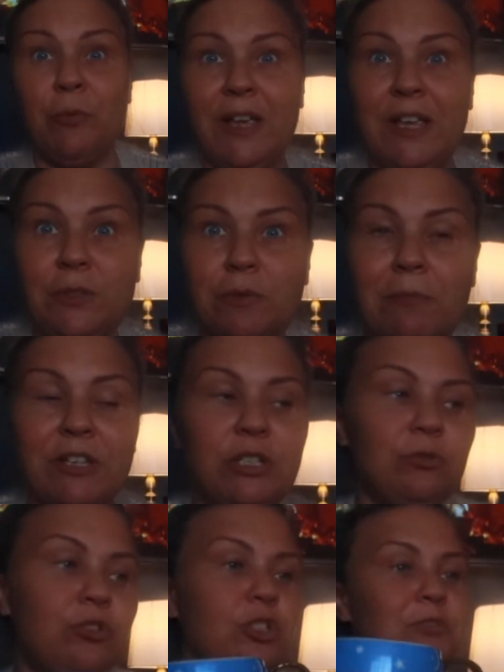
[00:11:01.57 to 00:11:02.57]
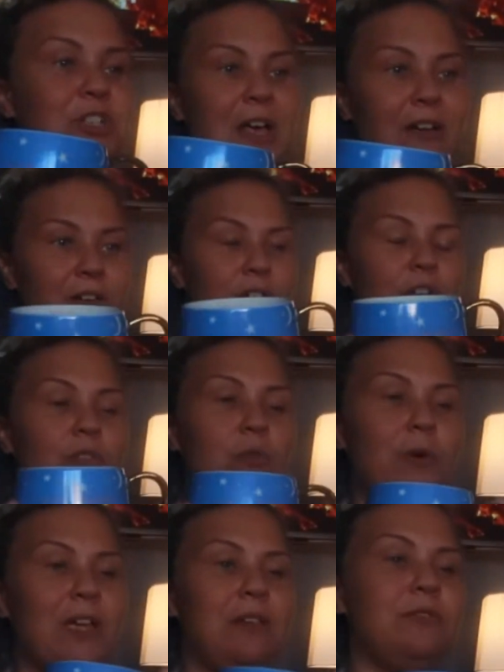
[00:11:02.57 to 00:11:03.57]
ways with my YouTube channel,
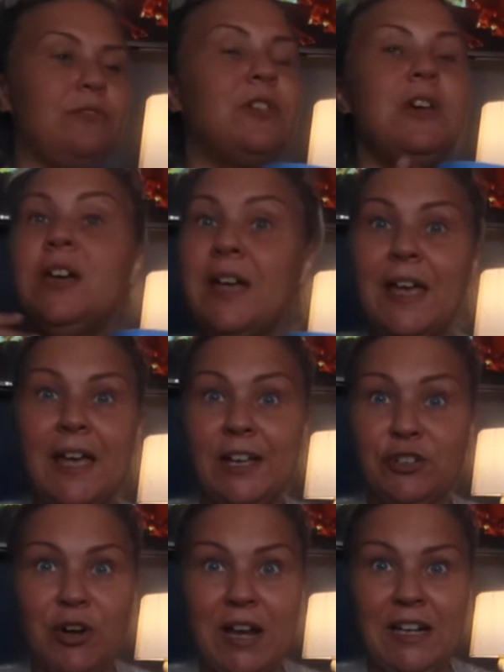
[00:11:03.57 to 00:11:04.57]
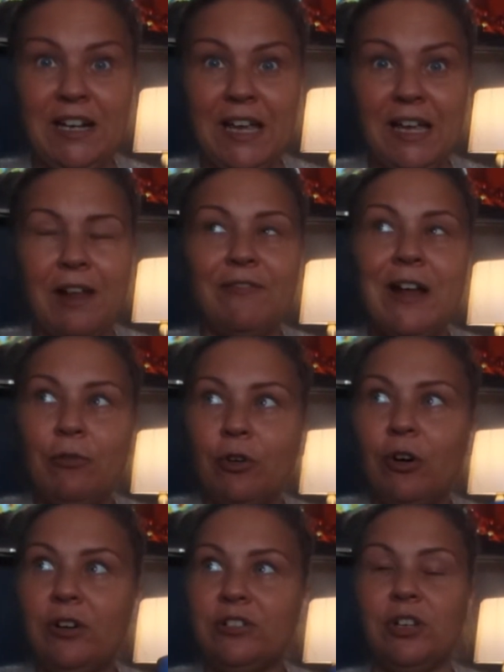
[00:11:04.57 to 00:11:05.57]
with hair training. I've now
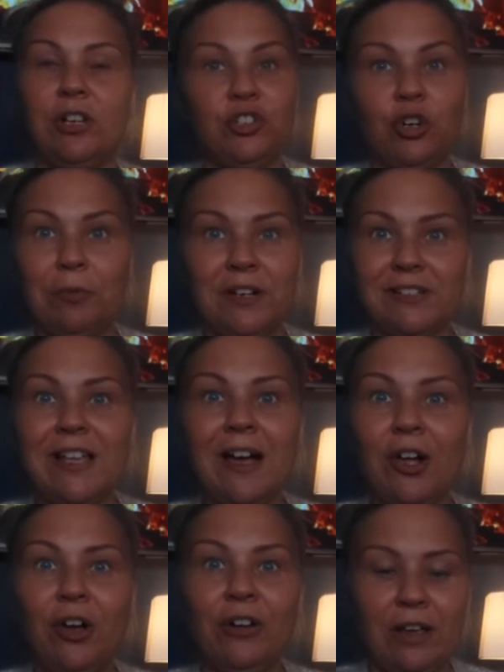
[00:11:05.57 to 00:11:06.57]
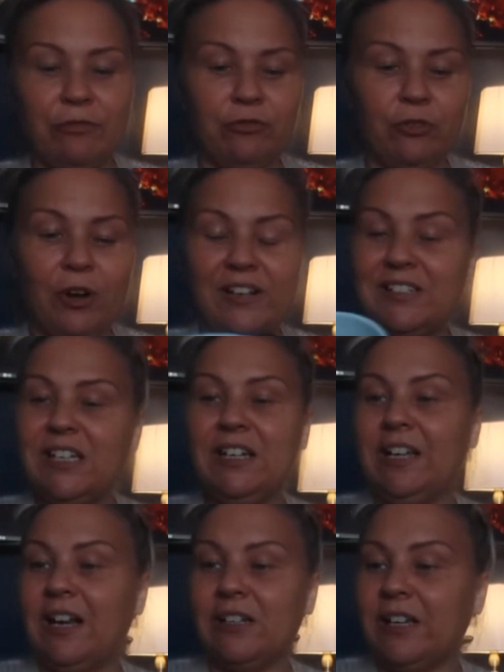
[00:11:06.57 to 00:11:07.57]
got a job in a salon. I thought, I seen
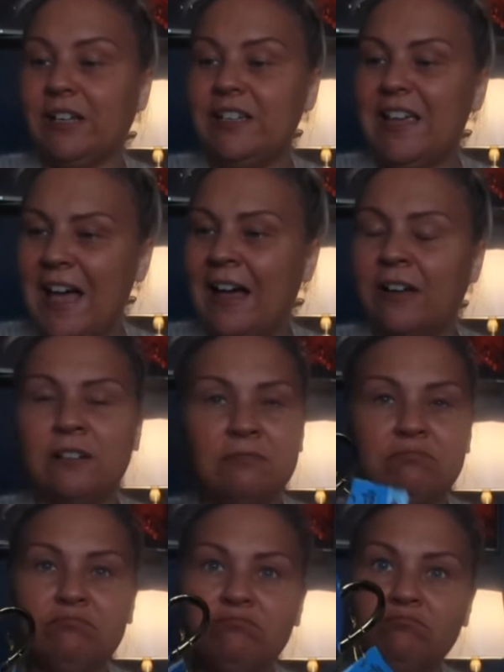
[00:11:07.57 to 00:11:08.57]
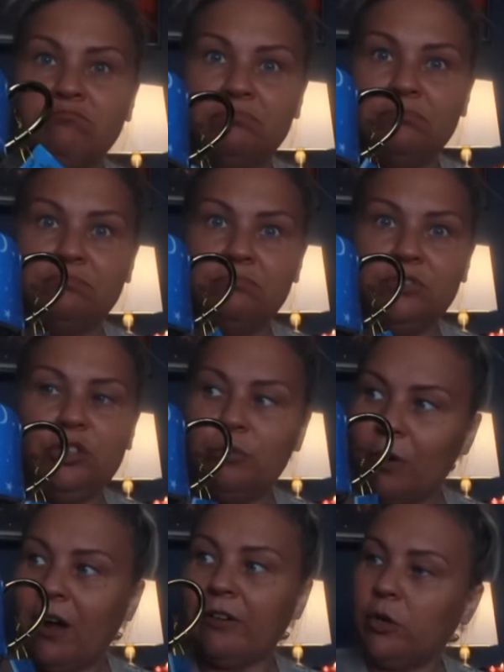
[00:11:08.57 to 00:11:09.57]
it and I was like, yeah. You
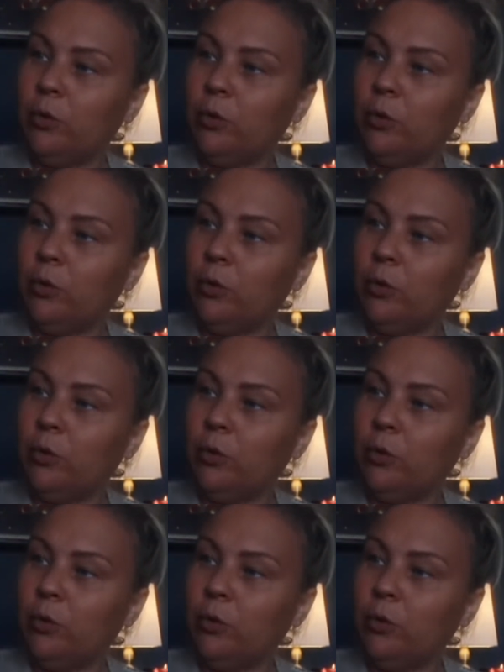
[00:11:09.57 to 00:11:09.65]
are a